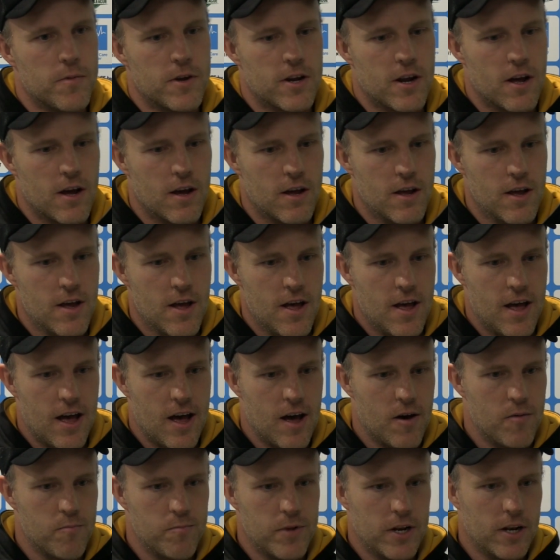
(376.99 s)

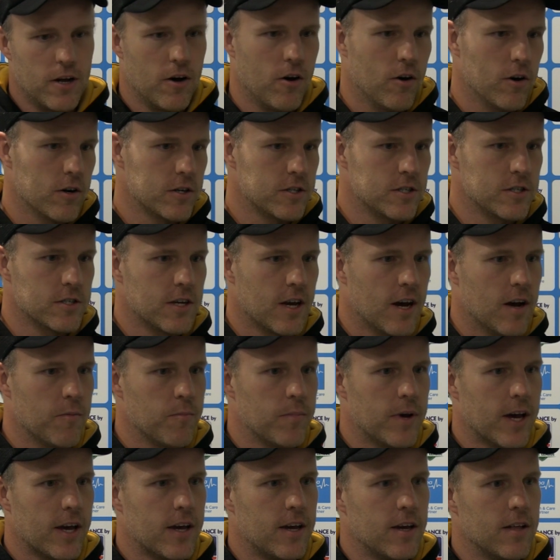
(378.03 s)
Miller Hodges
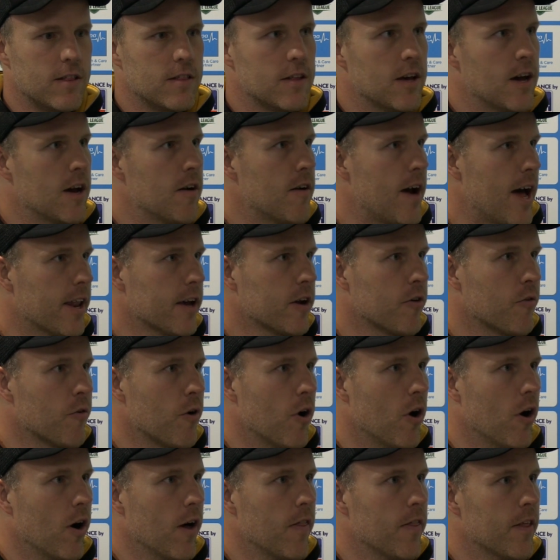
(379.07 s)
come back in there, Alec
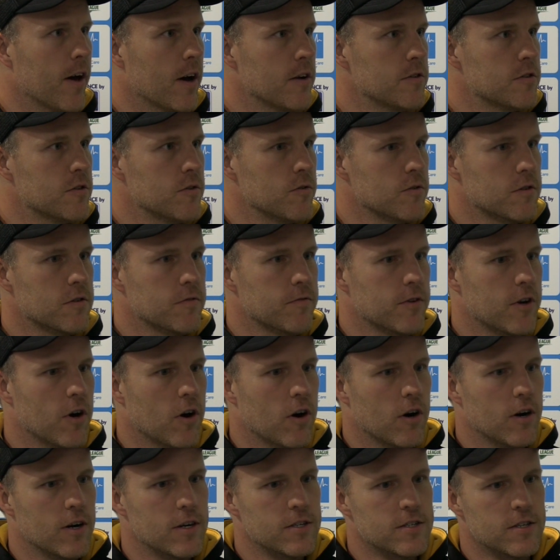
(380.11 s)
Wright, those sorts of
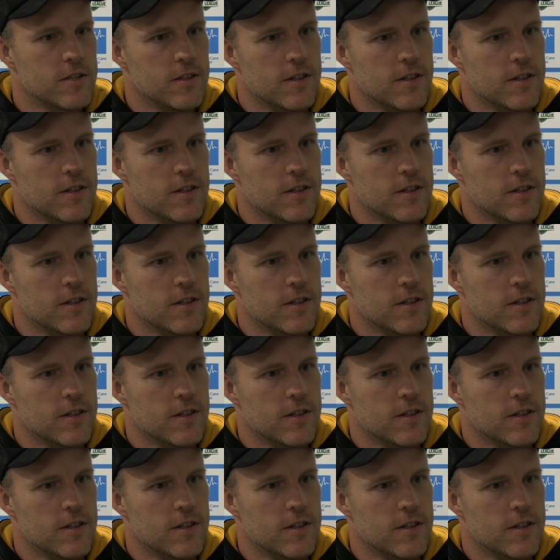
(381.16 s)
guys.